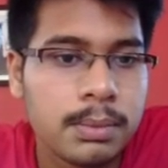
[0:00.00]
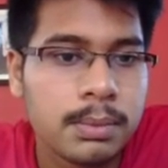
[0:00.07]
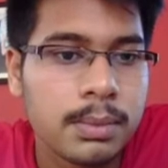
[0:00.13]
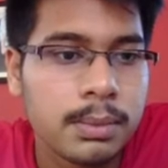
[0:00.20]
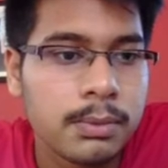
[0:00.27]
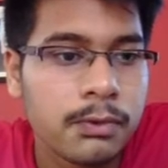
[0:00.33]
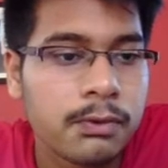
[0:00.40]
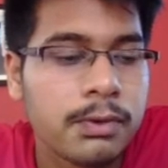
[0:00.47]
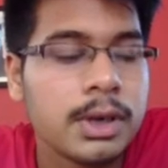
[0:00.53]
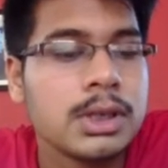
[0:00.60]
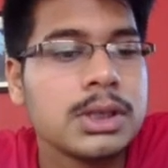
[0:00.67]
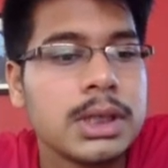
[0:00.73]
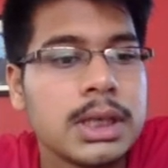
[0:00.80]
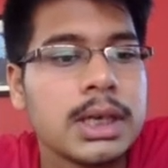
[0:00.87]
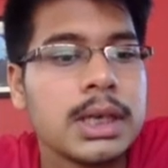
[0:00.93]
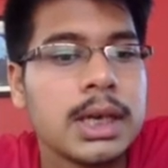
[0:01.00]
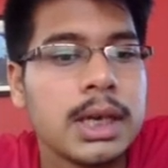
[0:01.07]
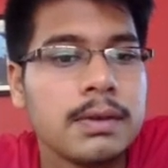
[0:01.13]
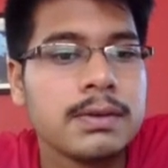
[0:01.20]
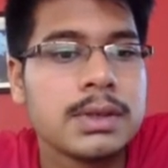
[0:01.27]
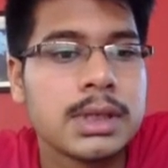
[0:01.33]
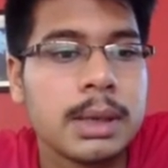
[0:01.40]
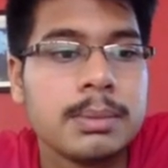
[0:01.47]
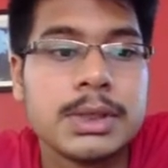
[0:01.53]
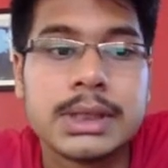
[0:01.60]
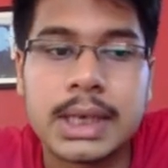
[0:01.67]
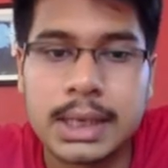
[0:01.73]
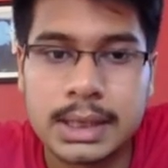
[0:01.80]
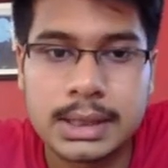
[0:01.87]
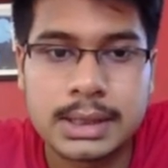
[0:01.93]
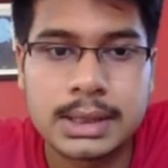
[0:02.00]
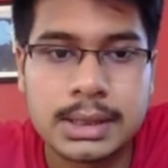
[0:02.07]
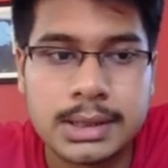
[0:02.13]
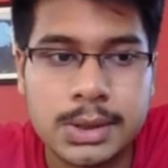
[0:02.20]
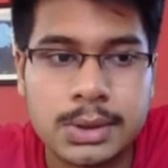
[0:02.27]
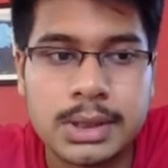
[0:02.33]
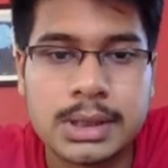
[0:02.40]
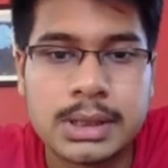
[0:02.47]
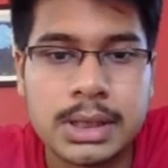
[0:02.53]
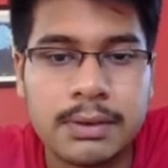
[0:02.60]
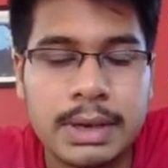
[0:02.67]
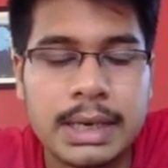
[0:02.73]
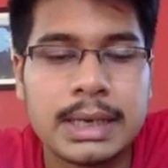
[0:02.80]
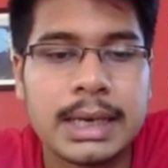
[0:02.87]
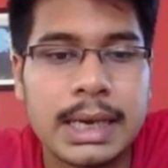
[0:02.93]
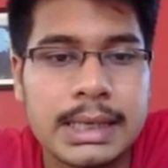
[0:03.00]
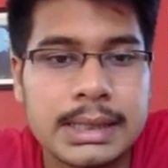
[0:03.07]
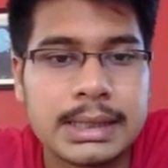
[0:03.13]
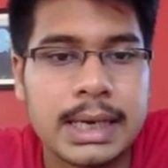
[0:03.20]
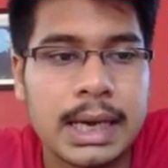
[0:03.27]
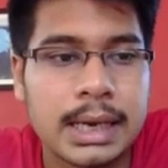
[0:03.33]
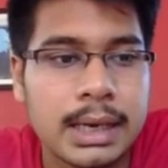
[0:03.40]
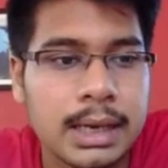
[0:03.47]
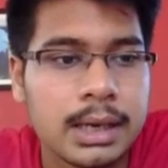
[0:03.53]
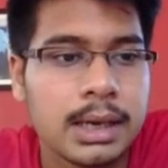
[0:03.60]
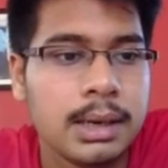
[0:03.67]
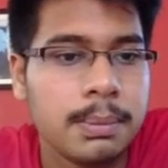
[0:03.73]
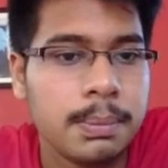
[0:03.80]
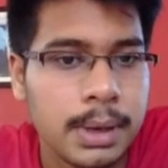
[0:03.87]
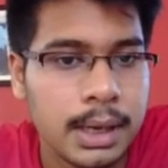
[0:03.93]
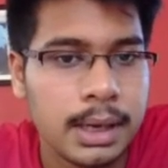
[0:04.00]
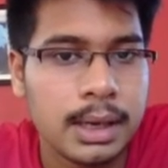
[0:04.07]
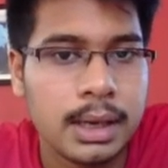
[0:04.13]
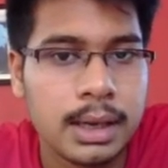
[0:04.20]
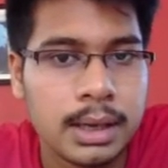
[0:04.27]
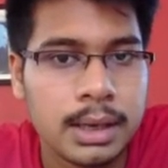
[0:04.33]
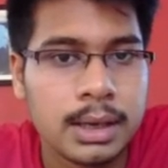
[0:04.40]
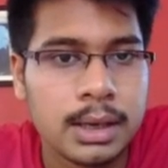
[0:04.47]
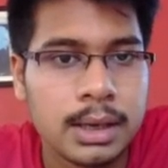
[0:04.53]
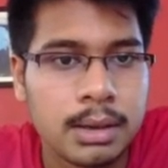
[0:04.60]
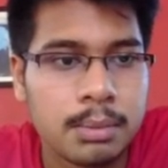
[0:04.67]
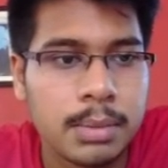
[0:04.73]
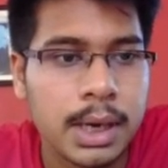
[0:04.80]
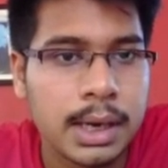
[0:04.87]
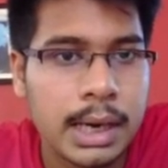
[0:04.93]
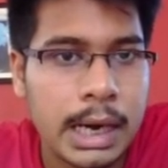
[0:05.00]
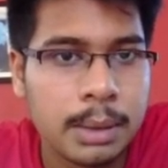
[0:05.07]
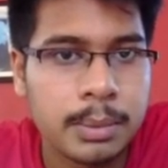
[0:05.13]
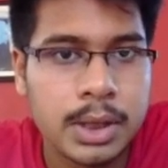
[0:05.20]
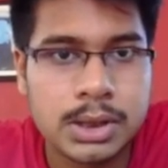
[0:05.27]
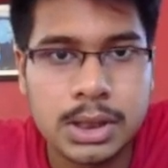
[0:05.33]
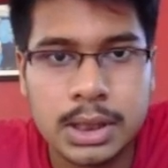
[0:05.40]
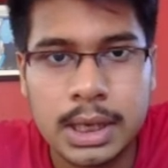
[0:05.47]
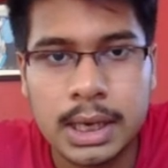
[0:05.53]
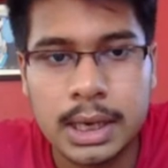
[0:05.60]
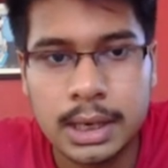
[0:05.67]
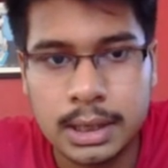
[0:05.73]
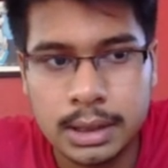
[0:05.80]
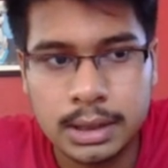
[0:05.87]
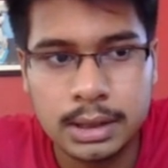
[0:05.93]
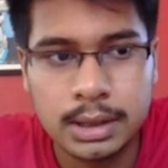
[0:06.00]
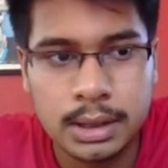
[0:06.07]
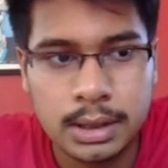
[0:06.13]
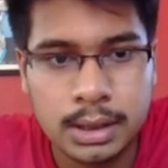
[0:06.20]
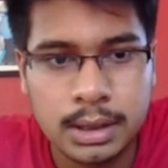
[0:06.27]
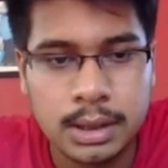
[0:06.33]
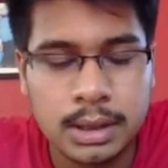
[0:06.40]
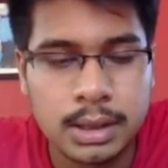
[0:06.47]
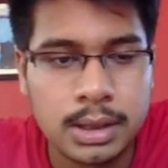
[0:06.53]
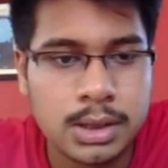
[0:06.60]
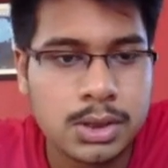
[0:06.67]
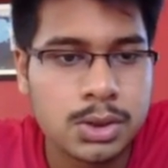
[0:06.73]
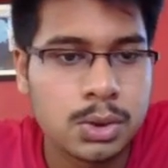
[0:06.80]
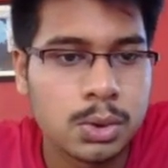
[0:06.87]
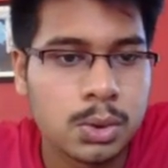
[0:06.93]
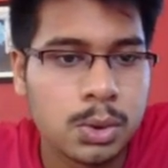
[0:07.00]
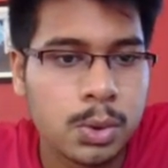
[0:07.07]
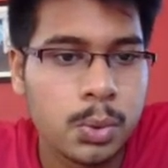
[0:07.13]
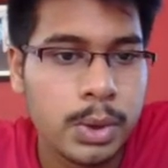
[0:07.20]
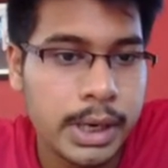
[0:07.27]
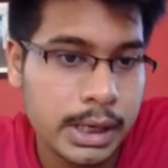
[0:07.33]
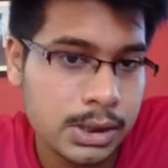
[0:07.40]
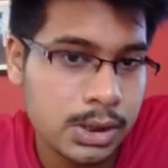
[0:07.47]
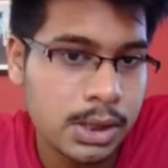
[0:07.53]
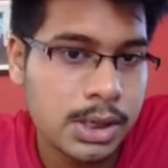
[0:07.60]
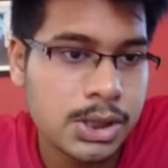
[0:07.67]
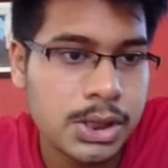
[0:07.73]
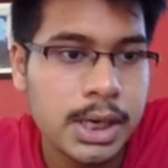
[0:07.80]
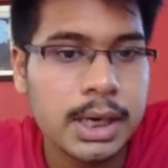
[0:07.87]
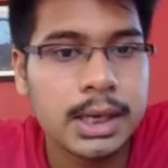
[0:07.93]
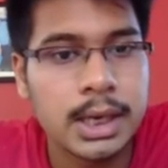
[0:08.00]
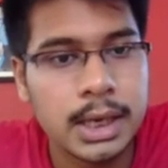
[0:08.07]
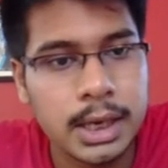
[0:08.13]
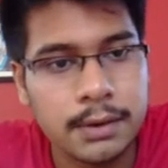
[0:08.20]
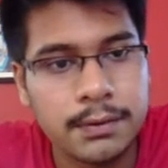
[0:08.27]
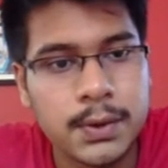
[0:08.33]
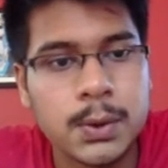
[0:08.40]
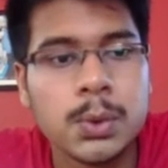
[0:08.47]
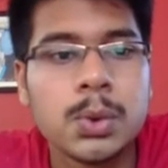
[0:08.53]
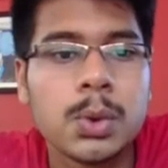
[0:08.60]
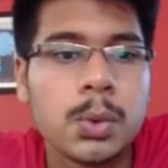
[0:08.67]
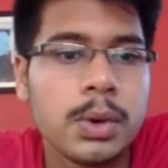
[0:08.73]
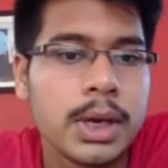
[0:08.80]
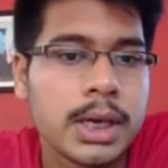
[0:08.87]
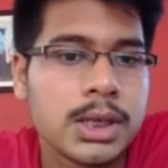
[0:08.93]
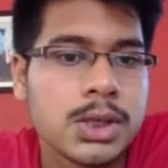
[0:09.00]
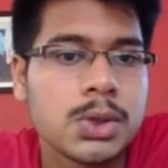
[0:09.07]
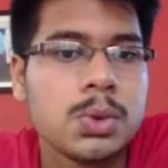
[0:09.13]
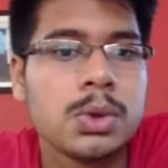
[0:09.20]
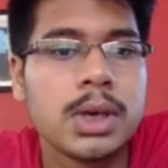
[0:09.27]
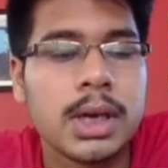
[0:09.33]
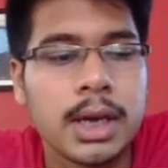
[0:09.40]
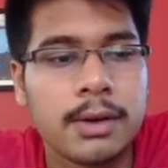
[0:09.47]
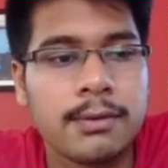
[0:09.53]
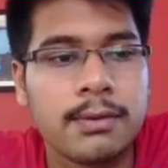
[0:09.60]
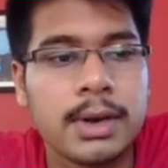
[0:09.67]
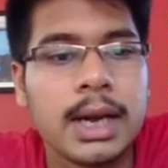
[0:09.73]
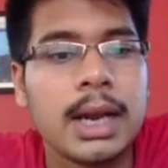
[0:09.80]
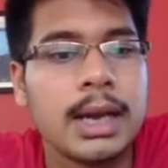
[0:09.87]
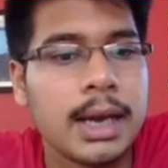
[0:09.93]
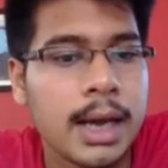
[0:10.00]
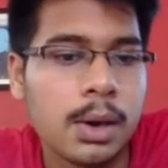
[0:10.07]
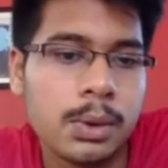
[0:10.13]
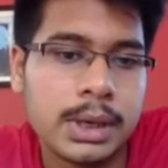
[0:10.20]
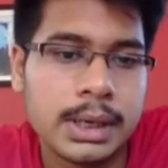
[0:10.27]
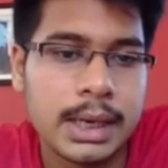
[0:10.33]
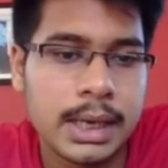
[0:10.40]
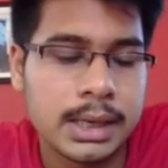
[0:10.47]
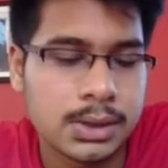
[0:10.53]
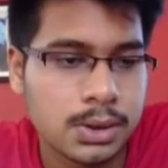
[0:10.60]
first he gives some checks. So this is a very nice technical play by Grandmaster Narayanan. So queen h3 check, king f2, queen h2, king f1, and now he takes on